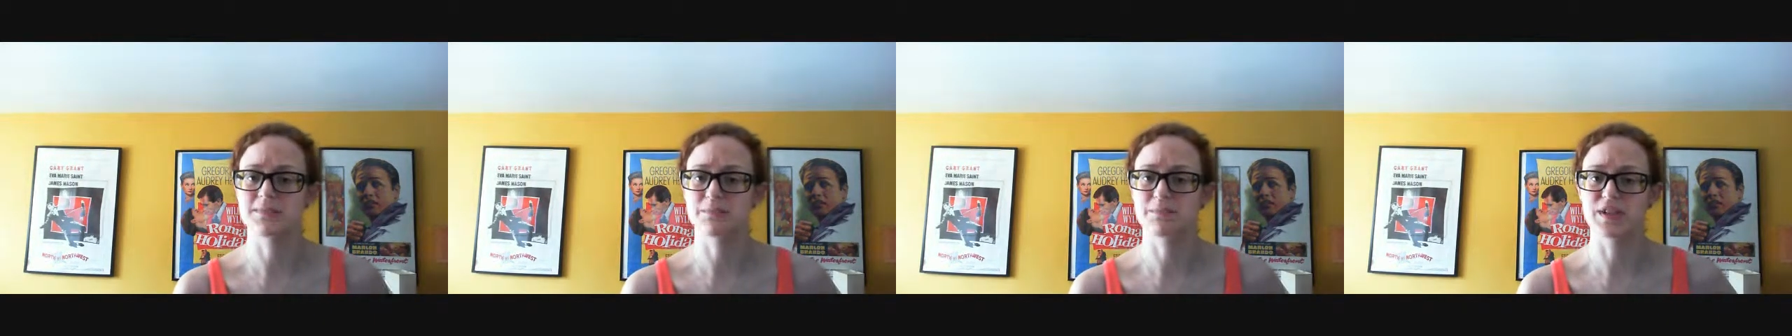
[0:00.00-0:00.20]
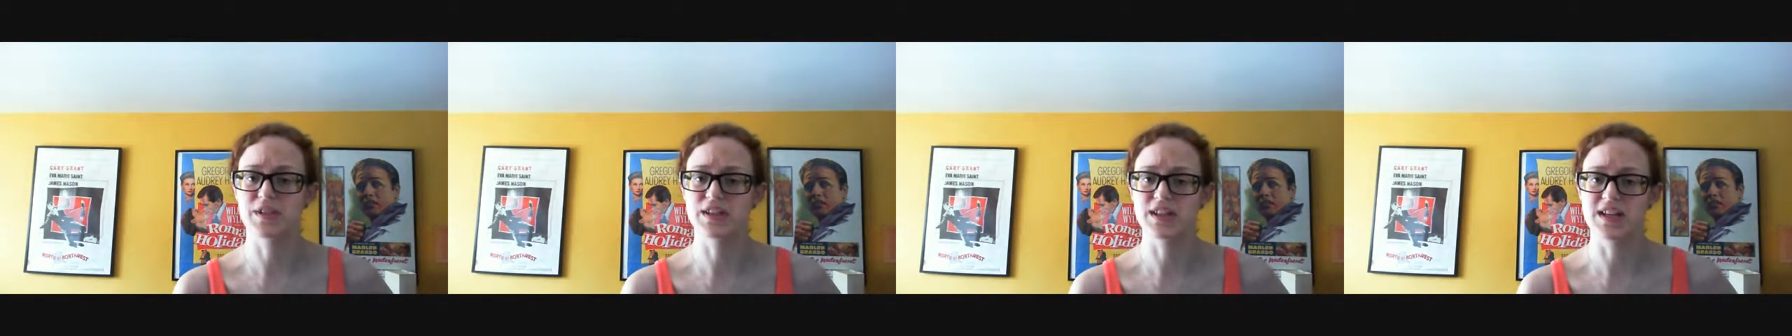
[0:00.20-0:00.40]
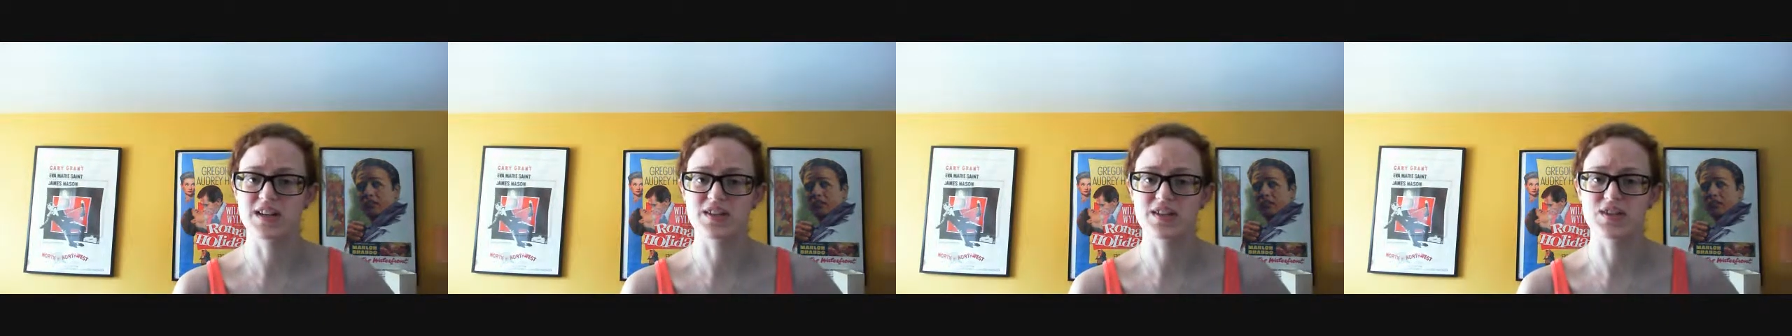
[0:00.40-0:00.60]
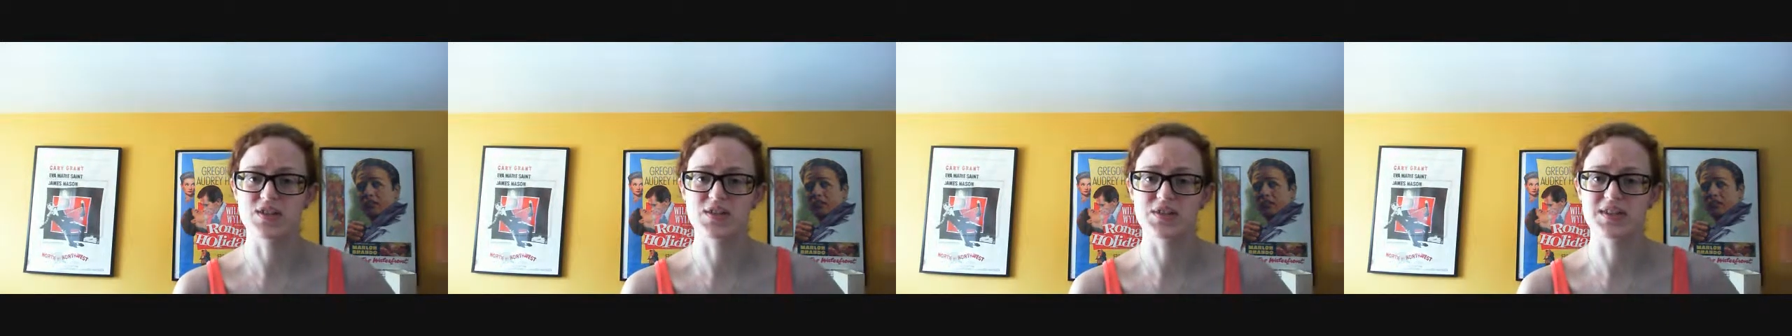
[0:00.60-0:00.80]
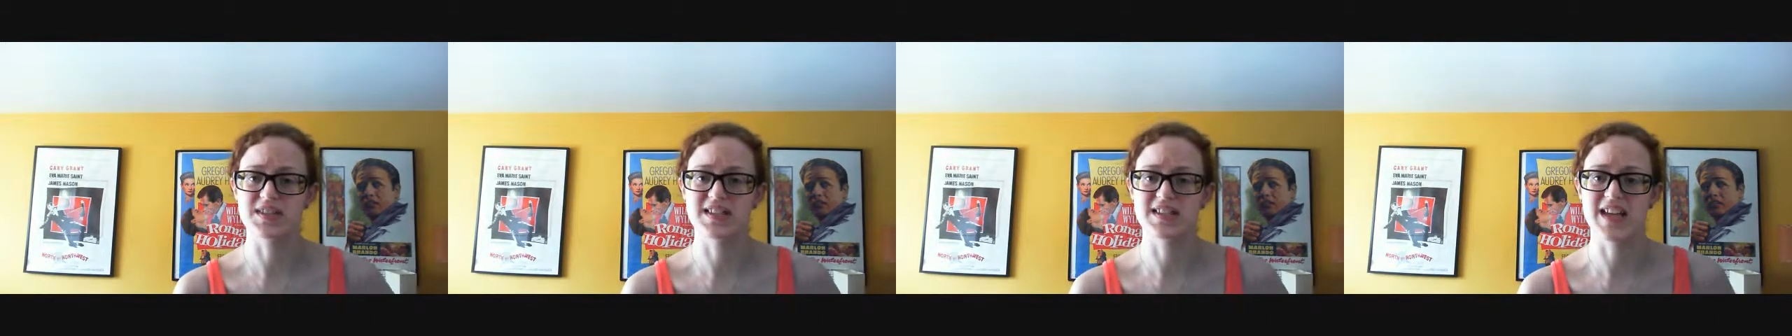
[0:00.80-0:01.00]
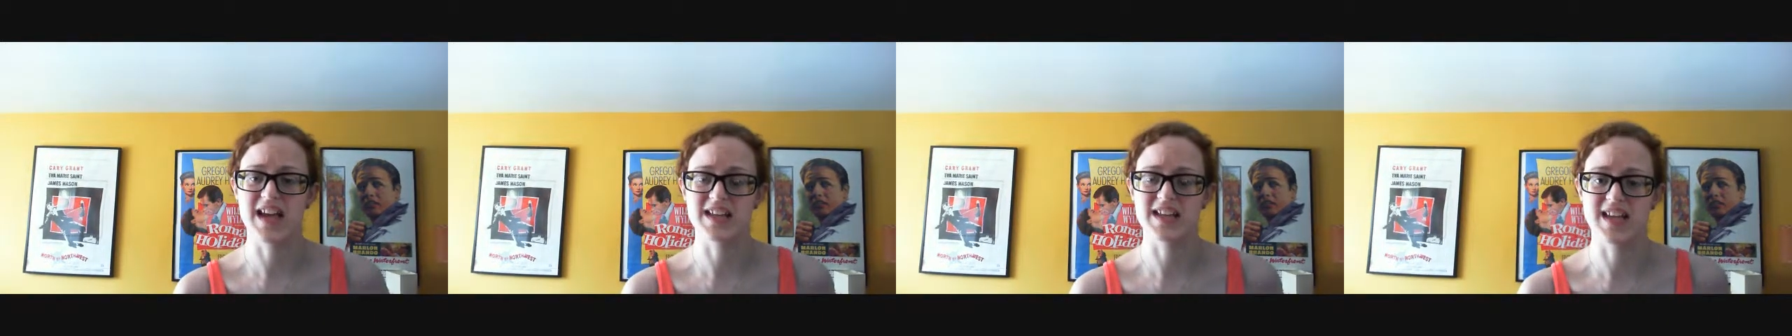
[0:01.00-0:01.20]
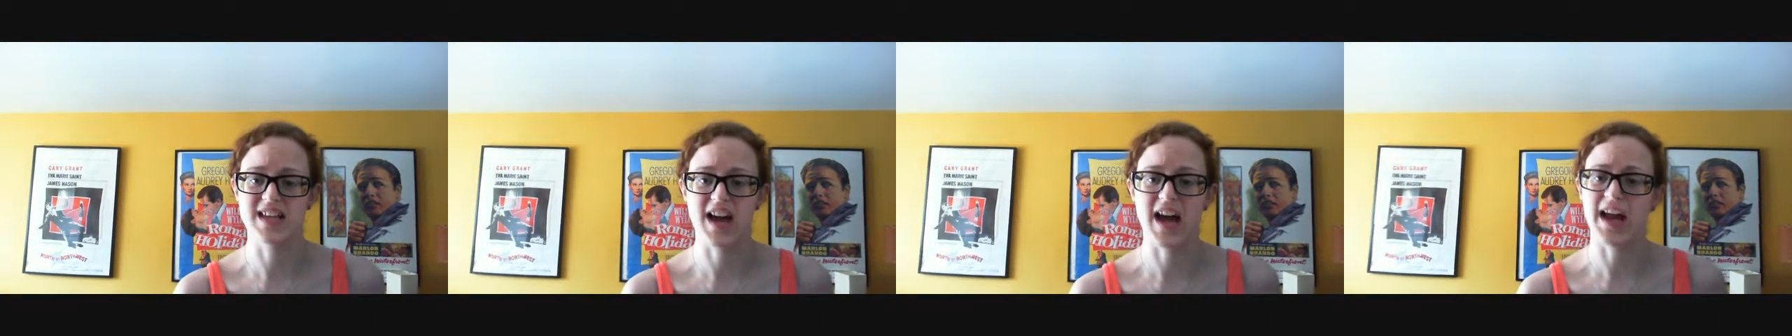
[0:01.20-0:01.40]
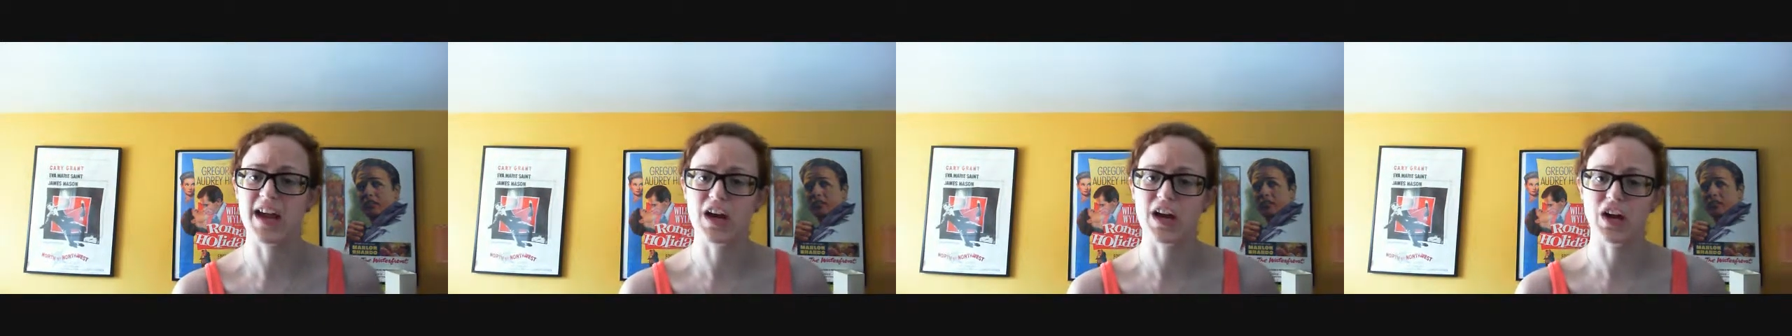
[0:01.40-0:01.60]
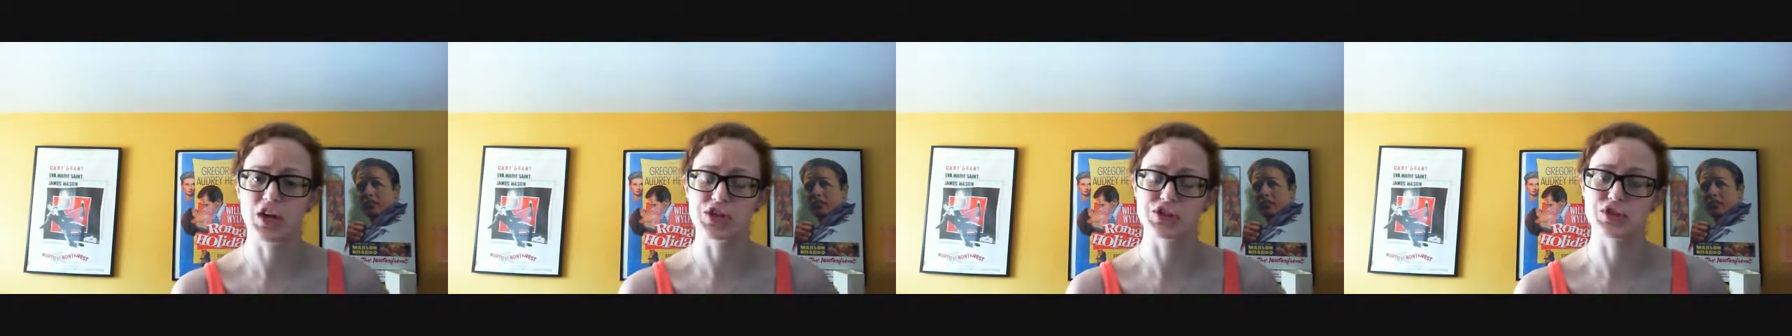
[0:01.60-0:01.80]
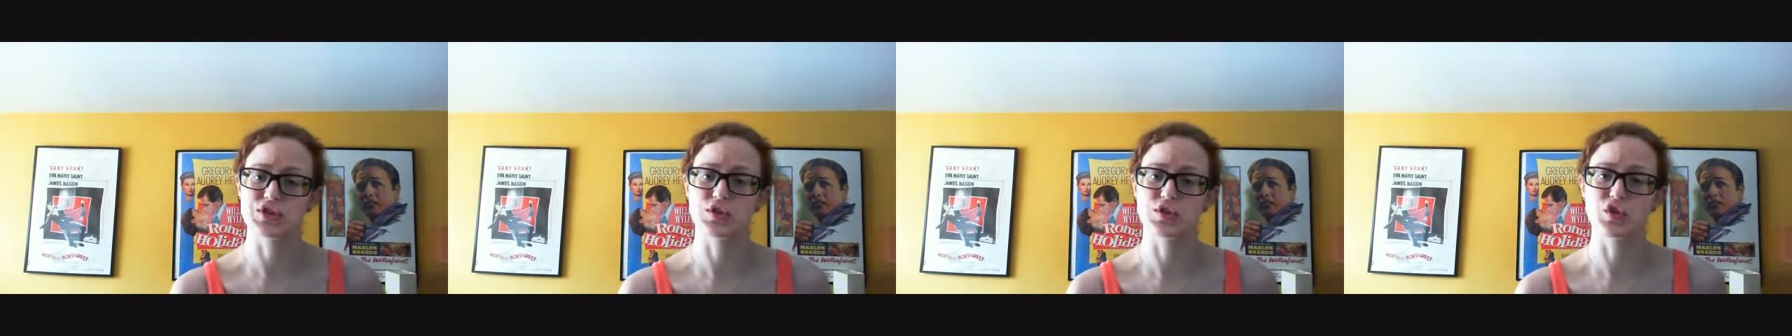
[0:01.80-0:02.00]
political satire
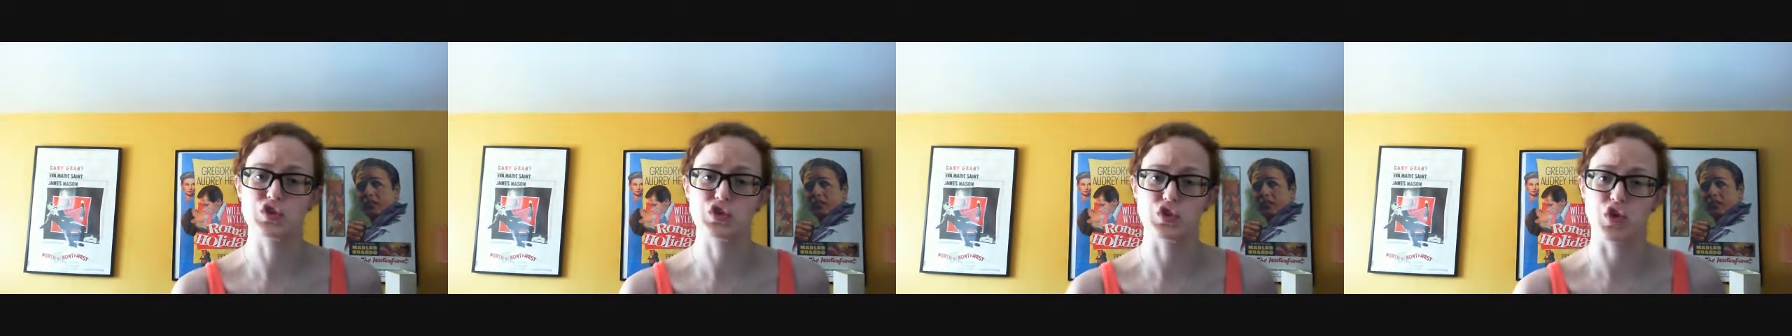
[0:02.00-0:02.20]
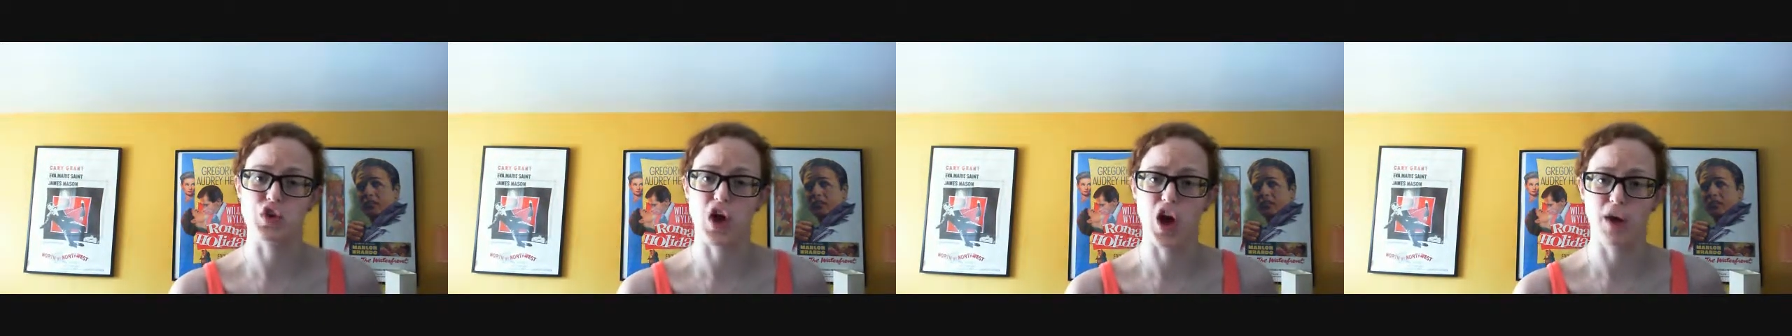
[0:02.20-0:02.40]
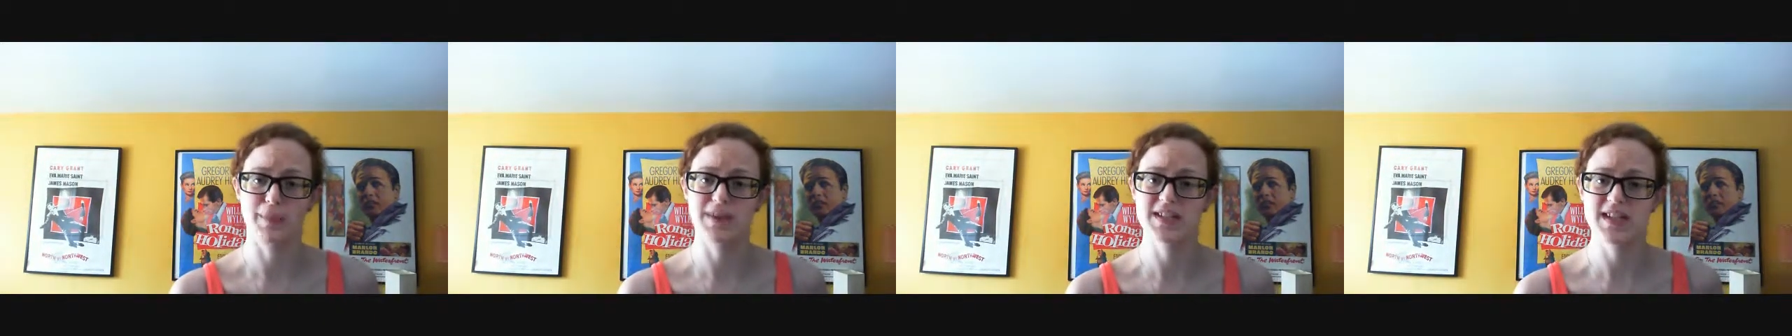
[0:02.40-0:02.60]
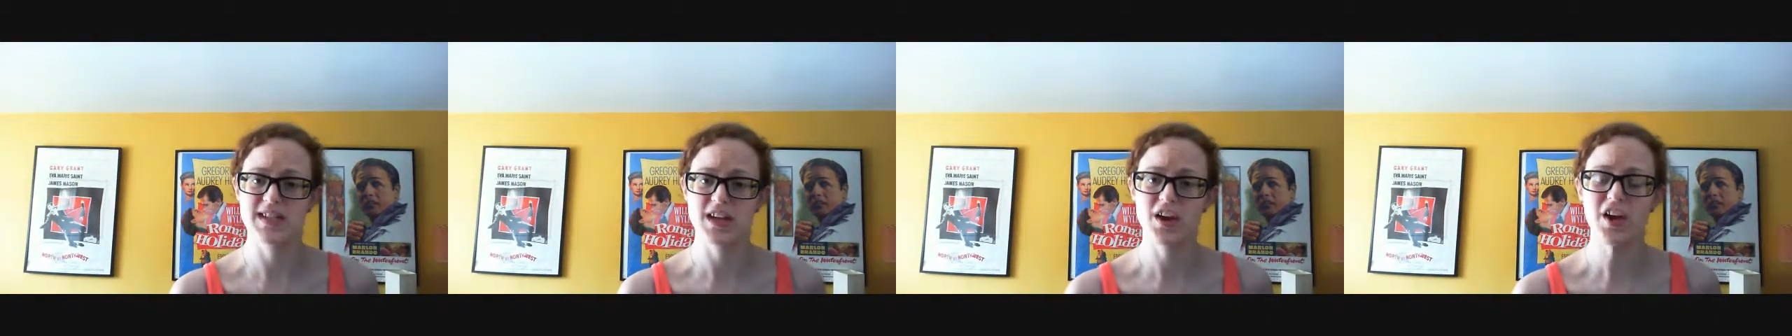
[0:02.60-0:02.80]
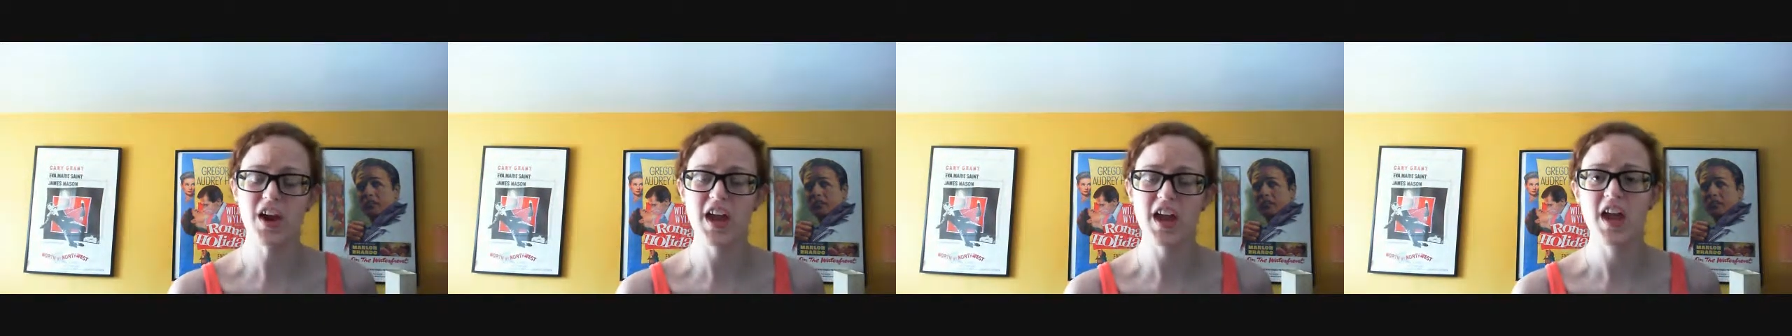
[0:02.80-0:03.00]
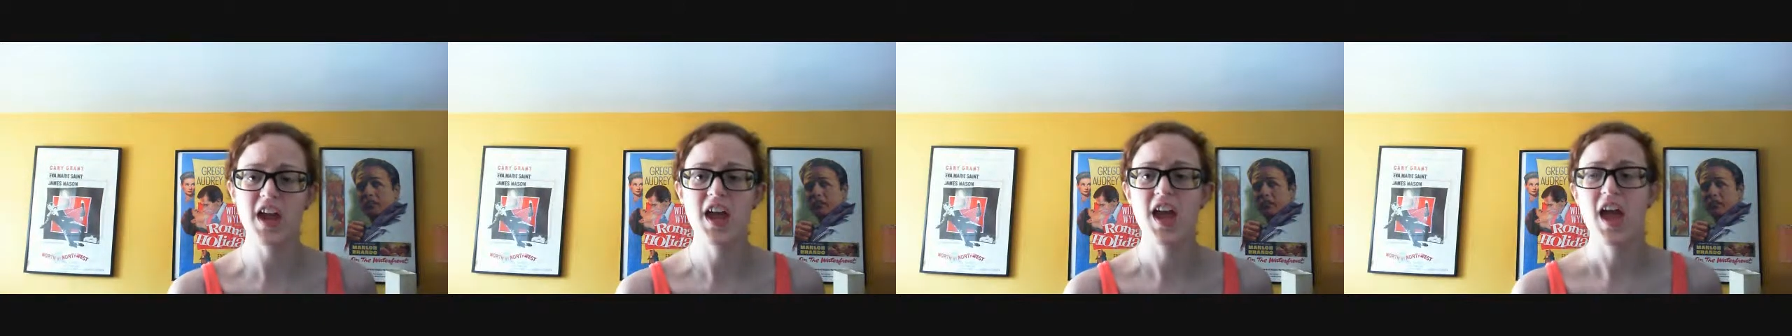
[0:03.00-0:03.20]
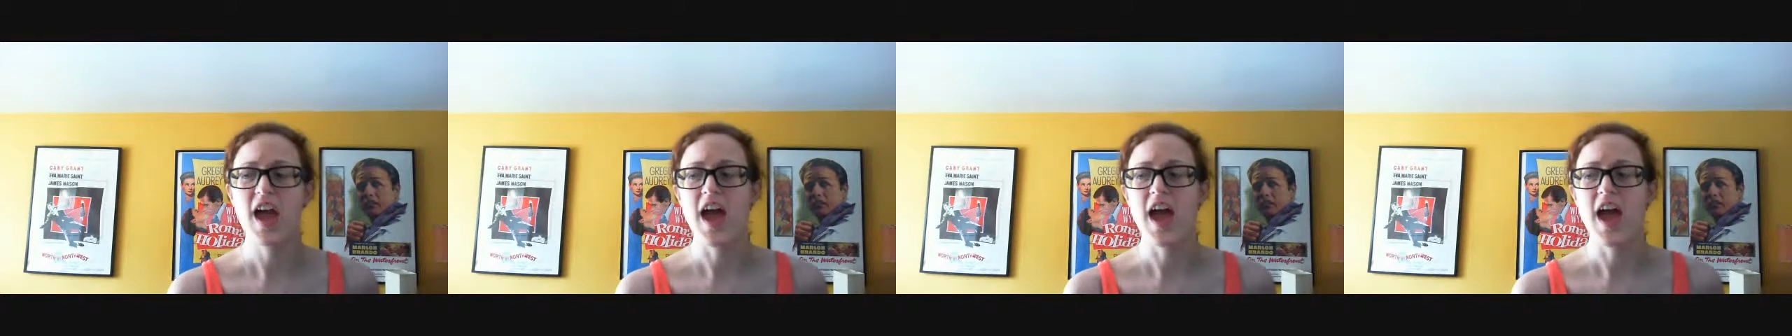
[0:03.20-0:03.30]
and social commentary